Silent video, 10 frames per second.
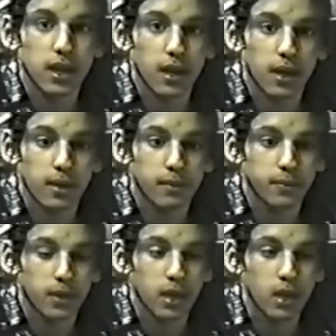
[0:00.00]

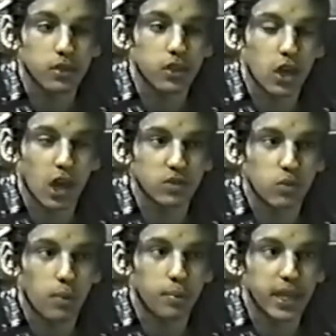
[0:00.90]
The
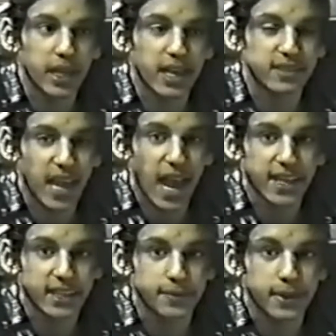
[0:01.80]
guards won't be as
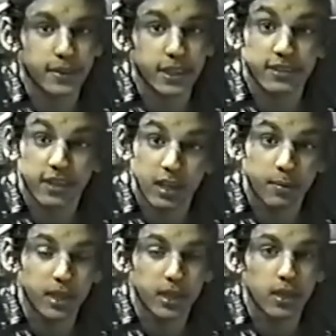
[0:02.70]
active and everything, because they're
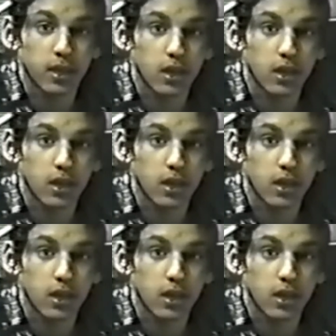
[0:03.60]
going to be